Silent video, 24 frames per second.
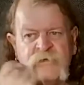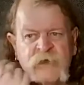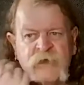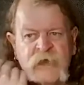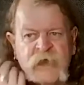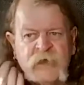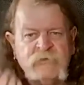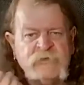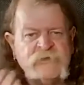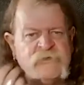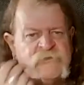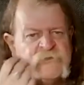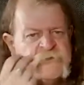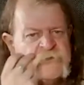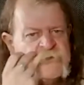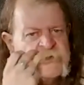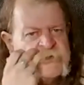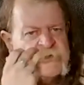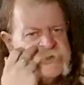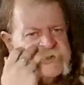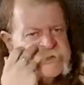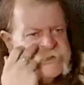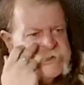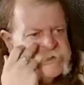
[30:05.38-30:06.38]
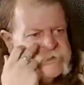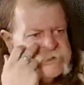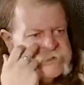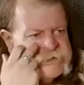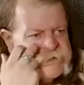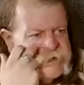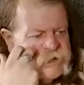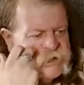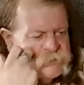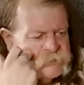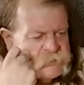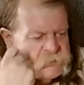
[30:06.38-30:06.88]
it was a frontier
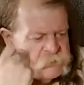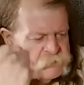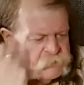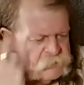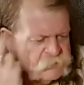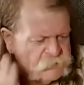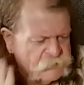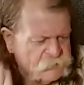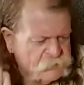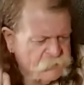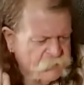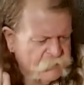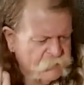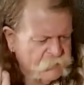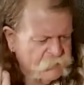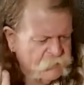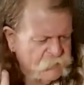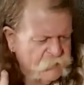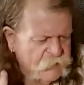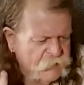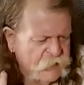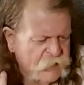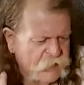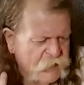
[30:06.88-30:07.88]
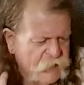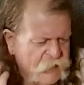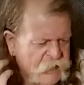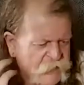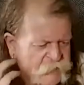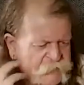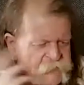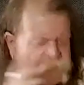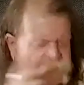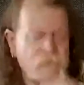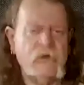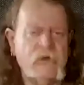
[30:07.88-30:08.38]
town.
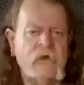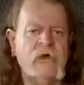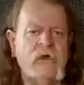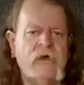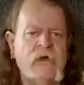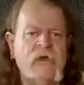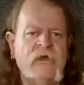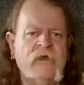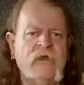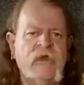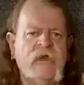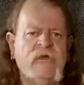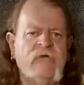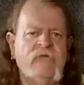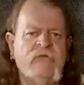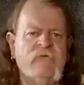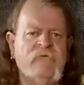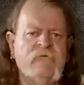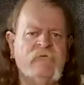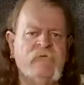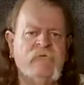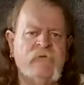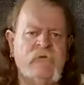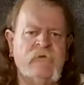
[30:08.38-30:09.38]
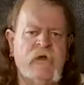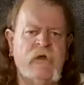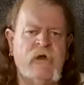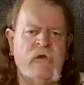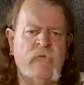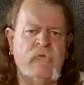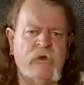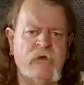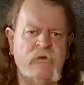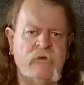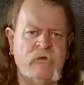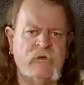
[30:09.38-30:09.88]
If you like, if our
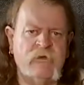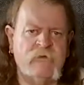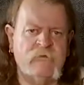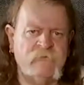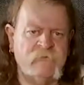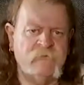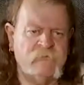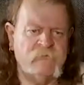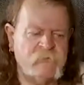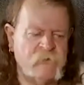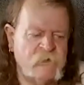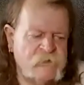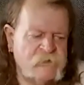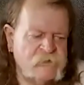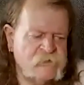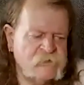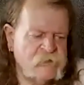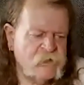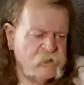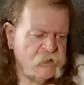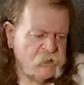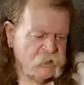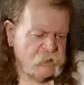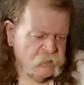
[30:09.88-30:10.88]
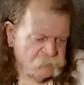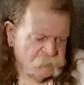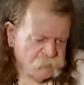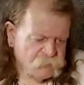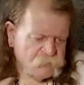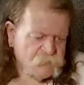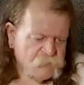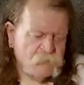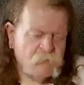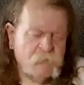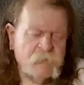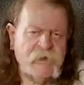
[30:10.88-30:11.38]
American friends, if you
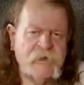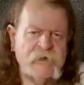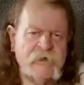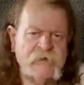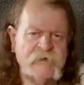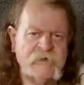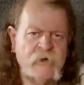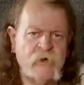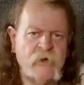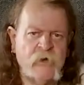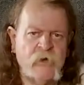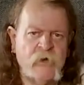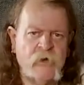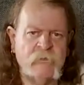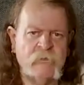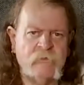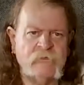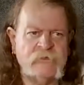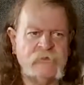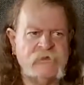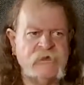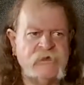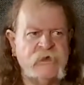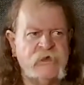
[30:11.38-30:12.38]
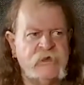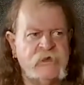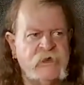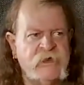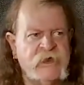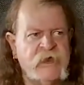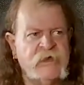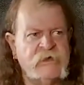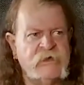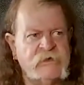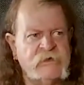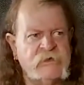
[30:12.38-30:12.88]
compare Derby with, say,
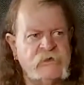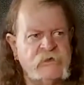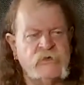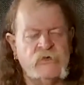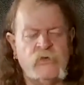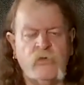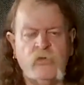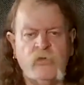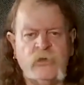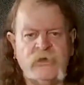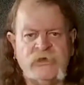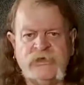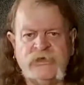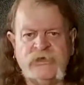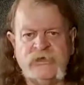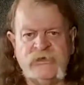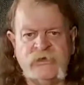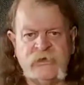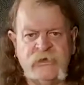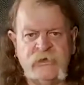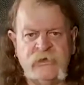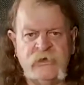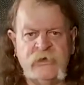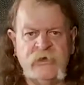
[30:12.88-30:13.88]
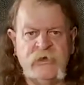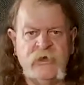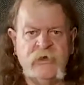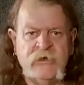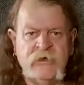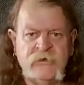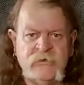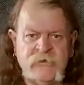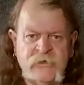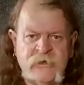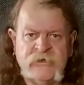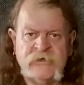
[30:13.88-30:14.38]
Kansas or Wichita,
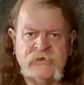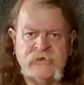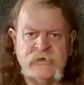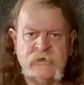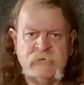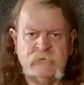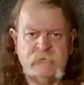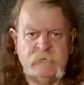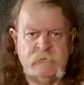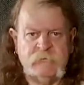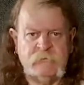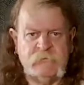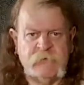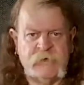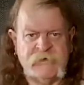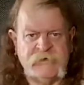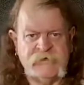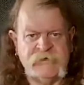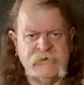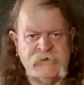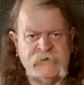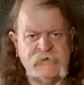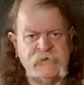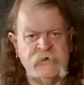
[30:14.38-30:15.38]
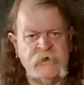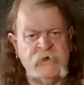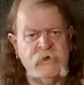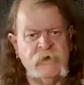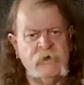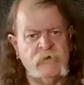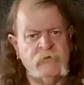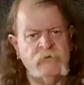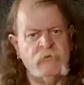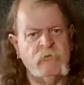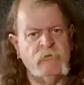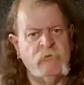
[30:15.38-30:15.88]
these are places
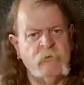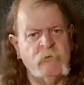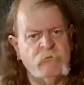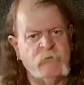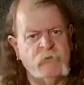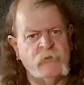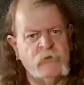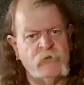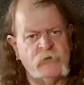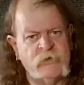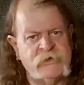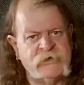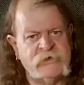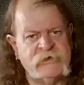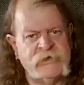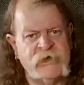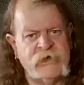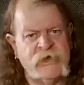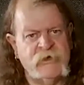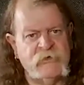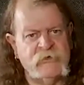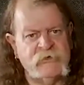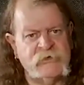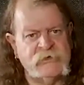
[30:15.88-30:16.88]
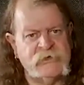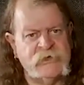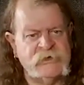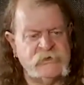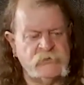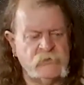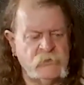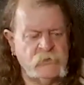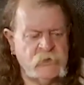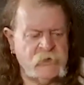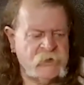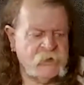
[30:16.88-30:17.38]
that were border towns.
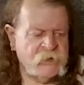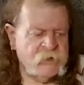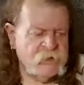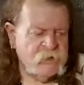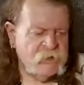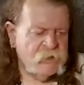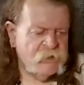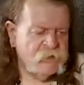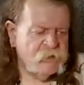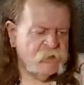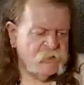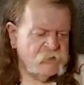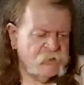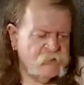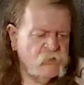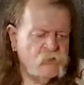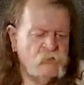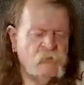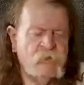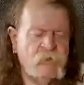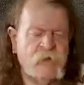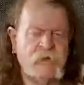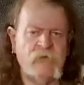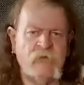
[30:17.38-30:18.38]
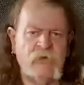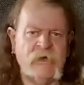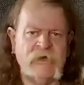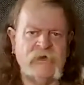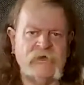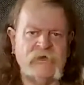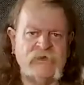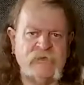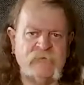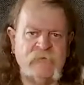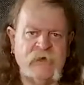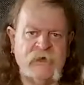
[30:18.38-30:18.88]
It's where young men
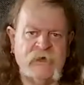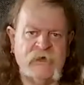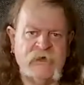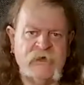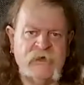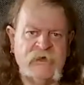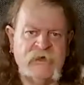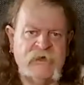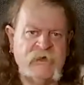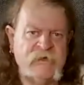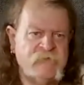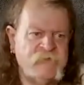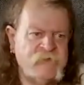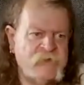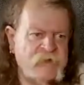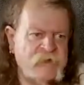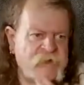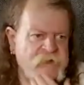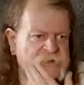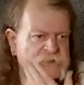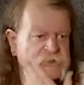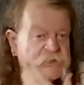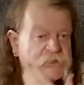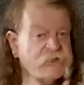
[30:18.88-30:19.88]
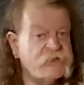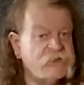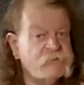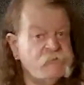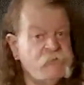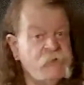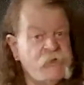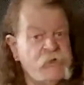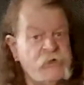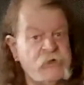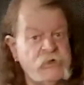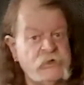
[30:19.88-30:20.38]
went to make a living. It's where
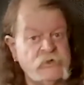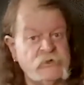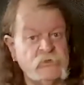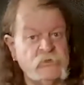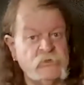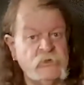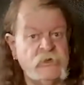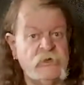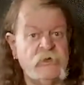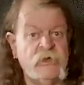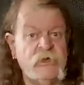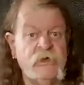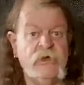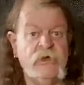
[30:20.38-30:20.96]
spies were